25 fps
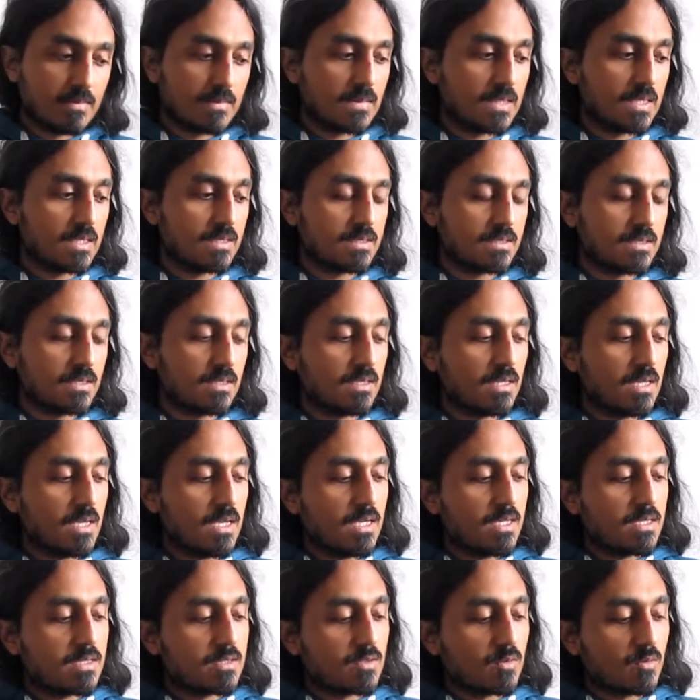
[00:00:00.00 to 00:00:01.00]
That's it.
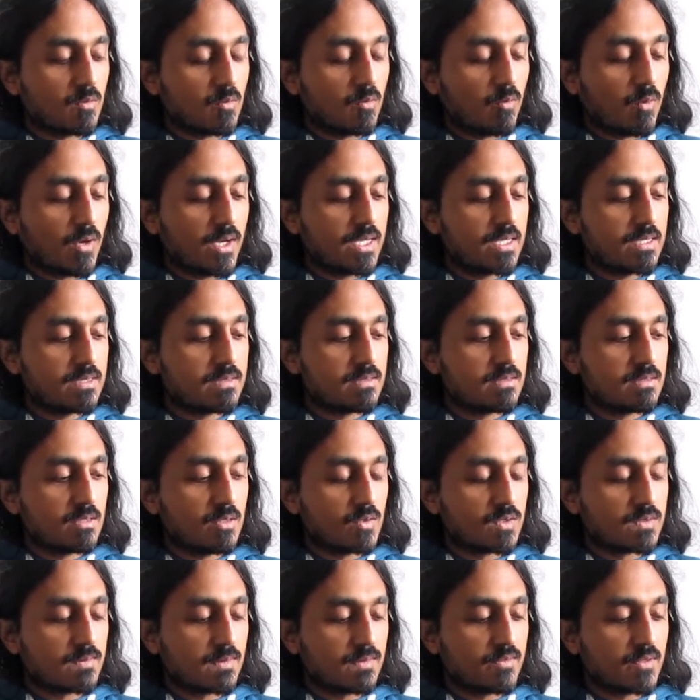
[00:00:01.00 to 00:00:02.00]
So why is this
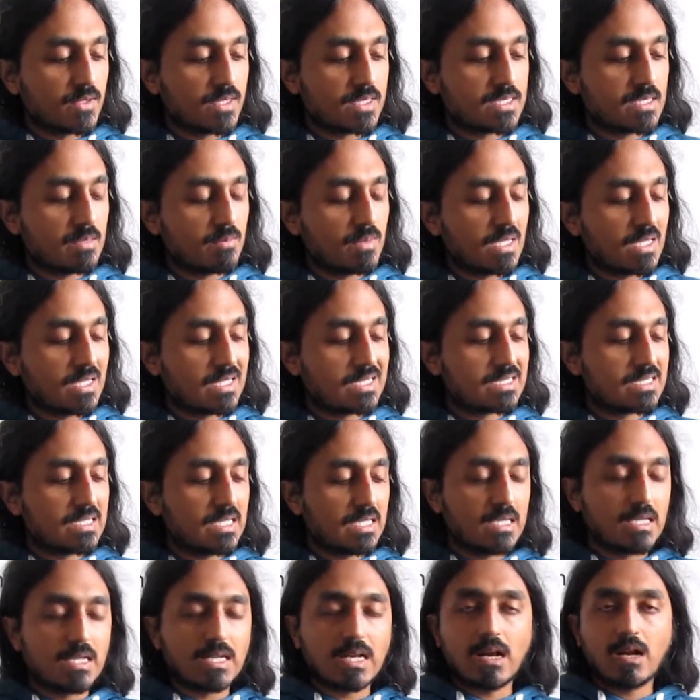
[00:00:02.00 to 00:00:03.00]
useful? For example, let us
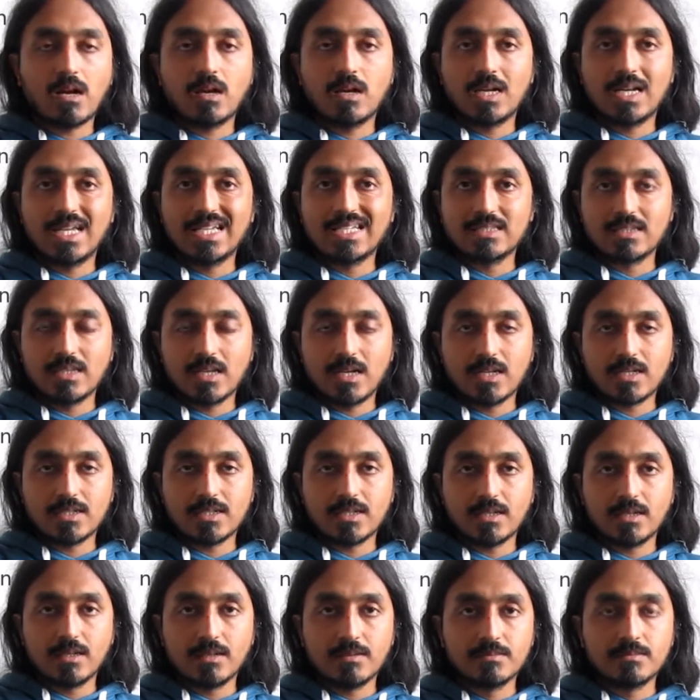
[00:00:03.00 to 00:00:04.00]
take a raga like
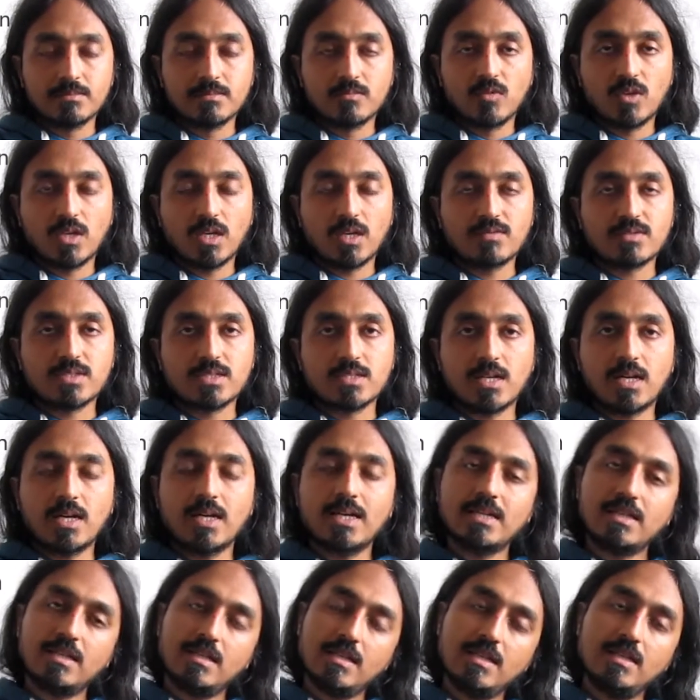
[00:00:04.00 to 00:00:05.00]
Natai. We have Sa,
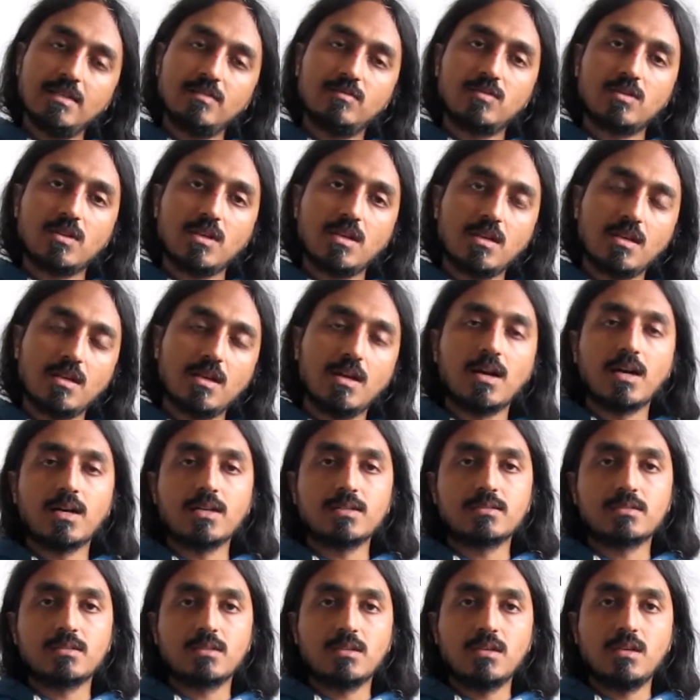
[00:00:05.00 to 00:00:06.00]
Re3,
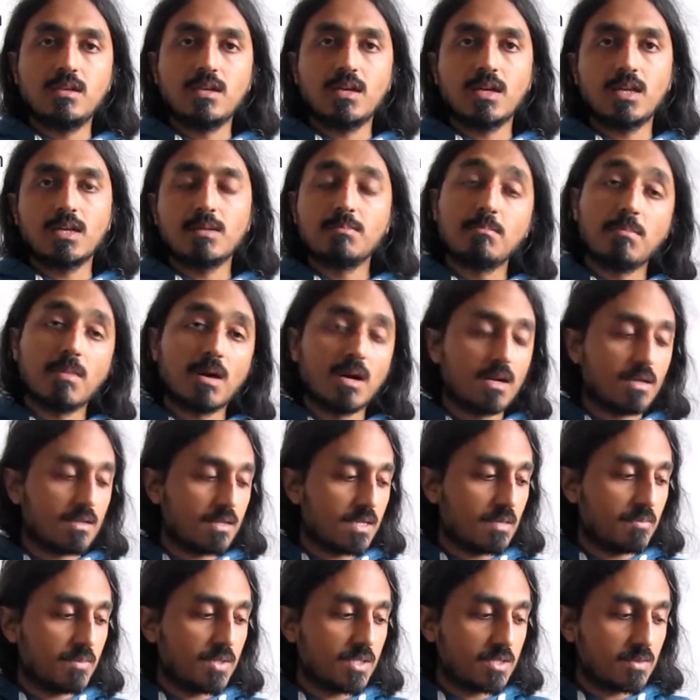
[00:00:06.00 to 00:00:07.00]
Ga3 and Ma
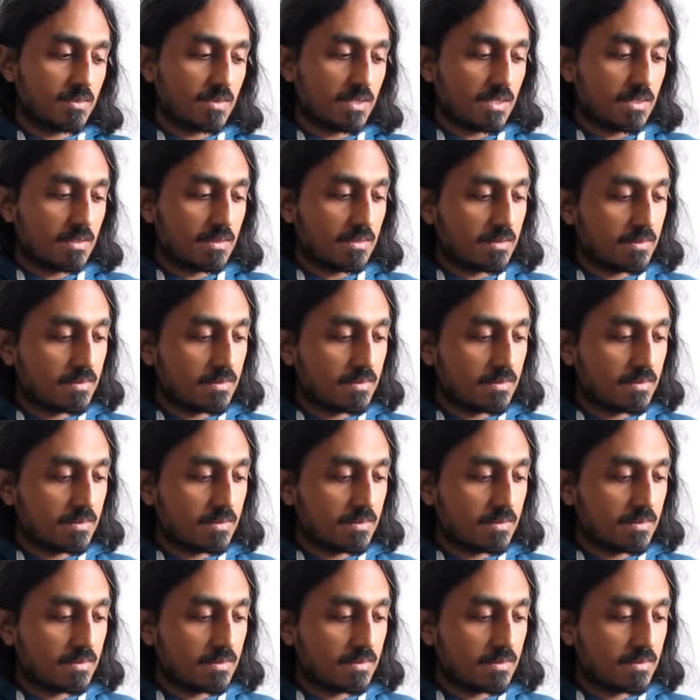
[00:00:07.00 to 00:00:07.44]
coming together.